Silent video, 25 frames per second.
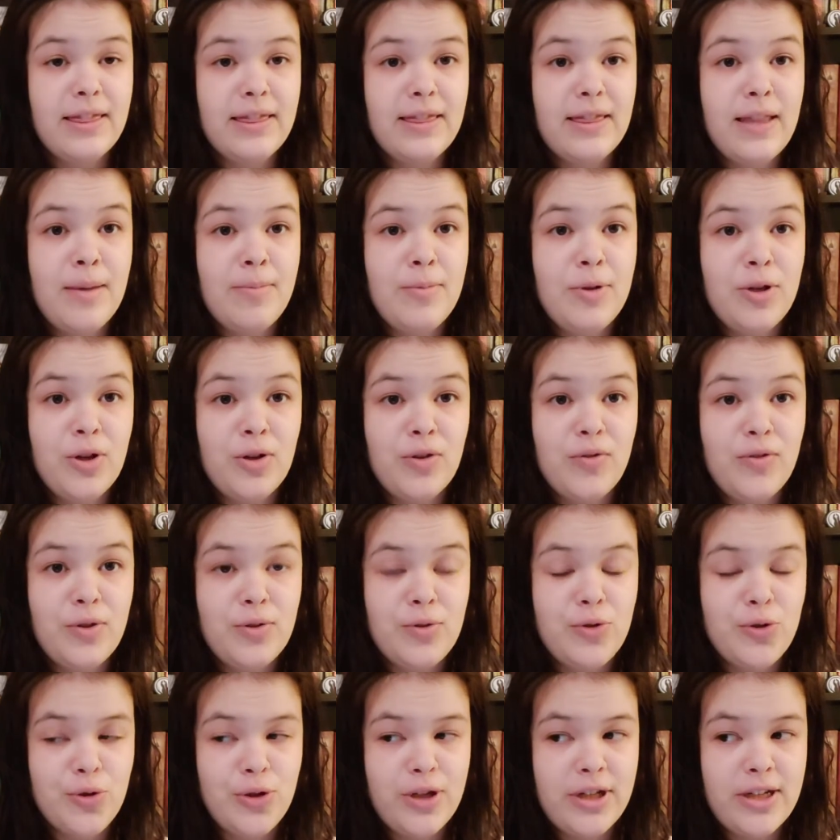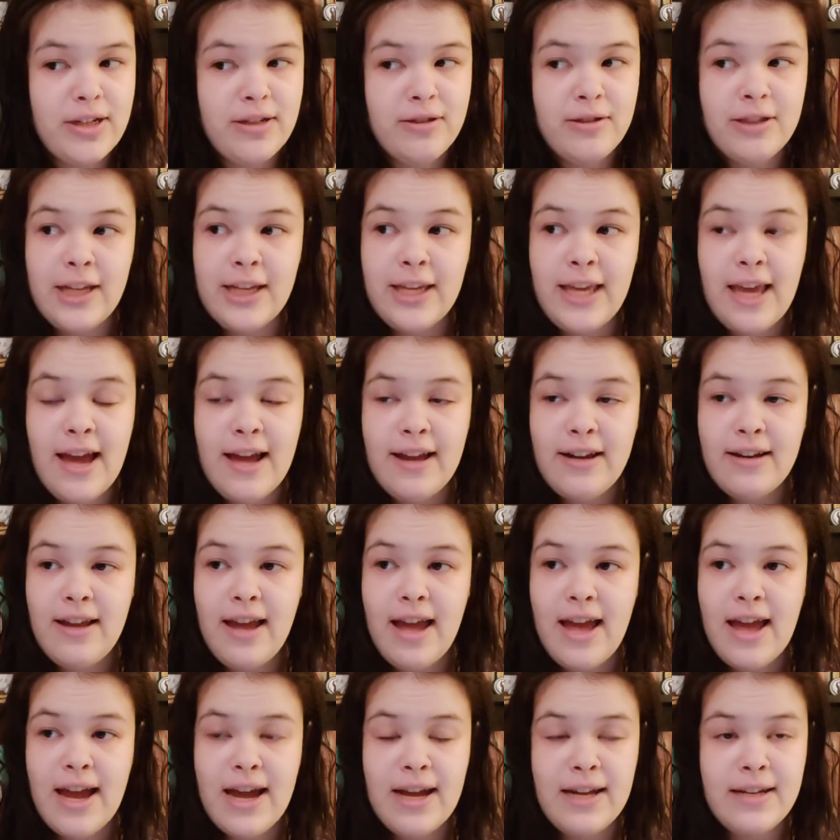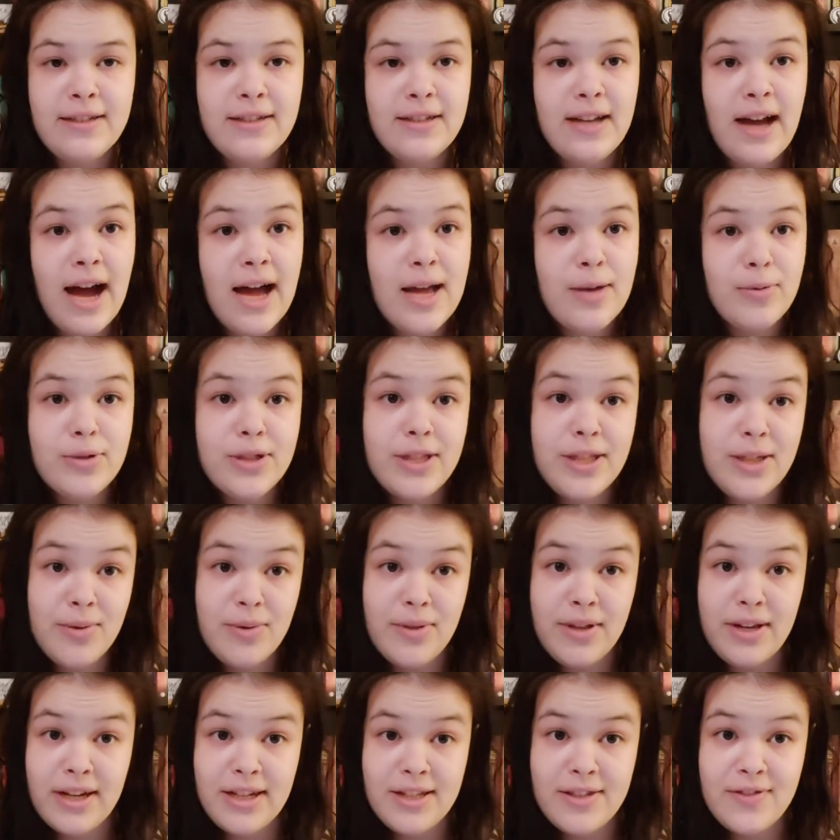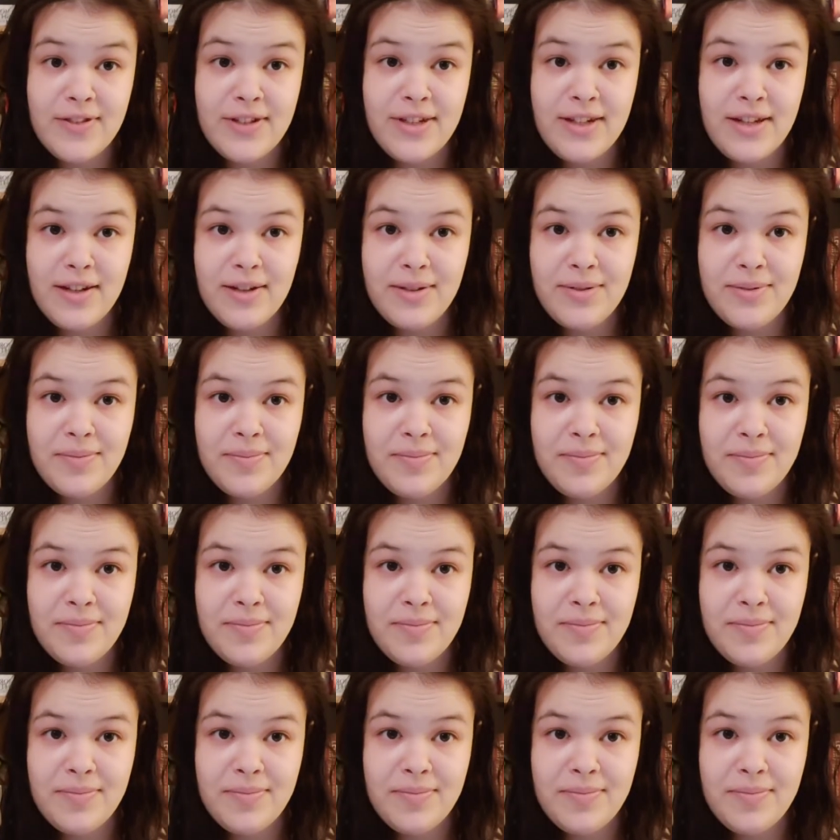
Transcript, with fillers: Let me know if you enjoyed it again, and I will see you in the next video.